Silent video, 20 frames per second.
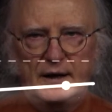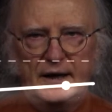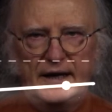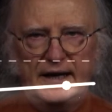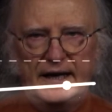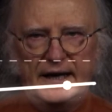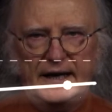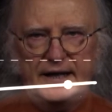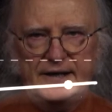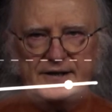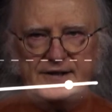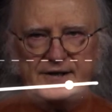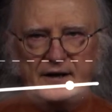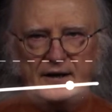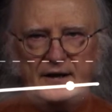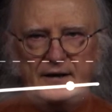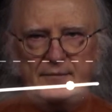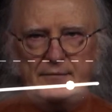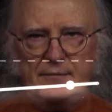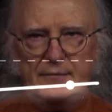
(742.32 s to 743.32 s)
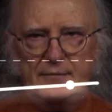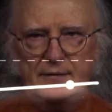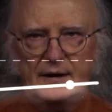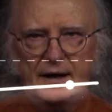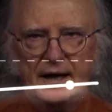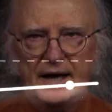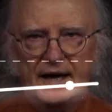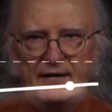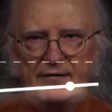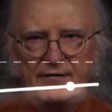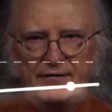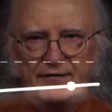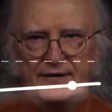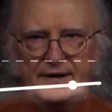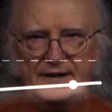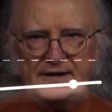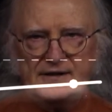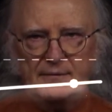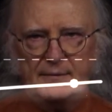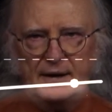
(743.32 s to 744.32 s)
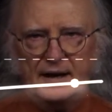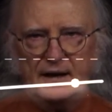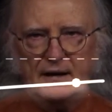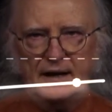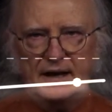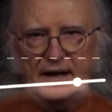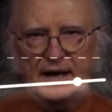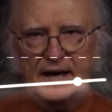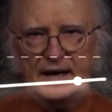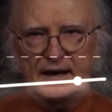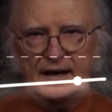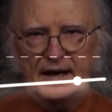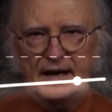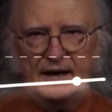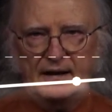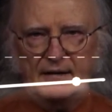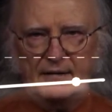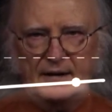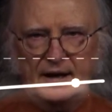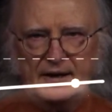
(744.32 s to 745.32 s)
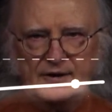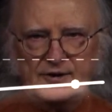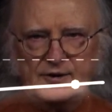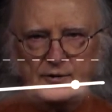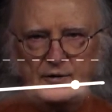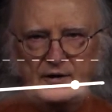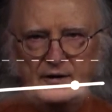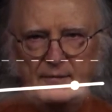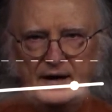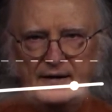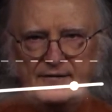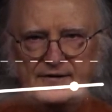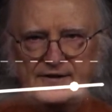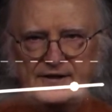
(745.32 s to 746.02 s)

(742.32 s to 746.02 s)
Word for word: An enzyme and a fixed amount and, and, a, and a, a certain amount of